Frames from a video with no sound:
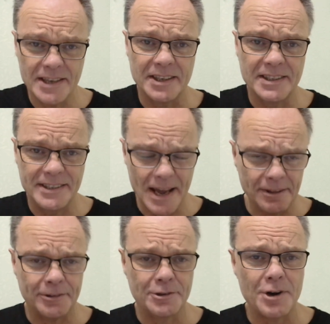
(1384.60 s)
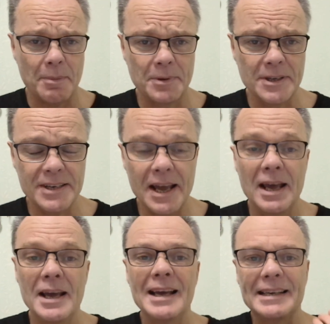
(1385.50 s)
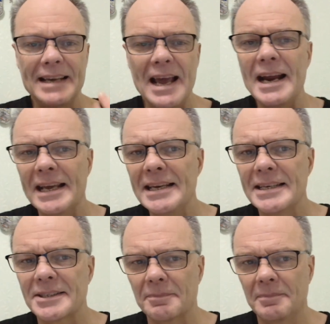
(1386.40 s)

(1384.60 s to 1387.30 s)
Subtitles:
a death trap, isn't it? Yeah, it is.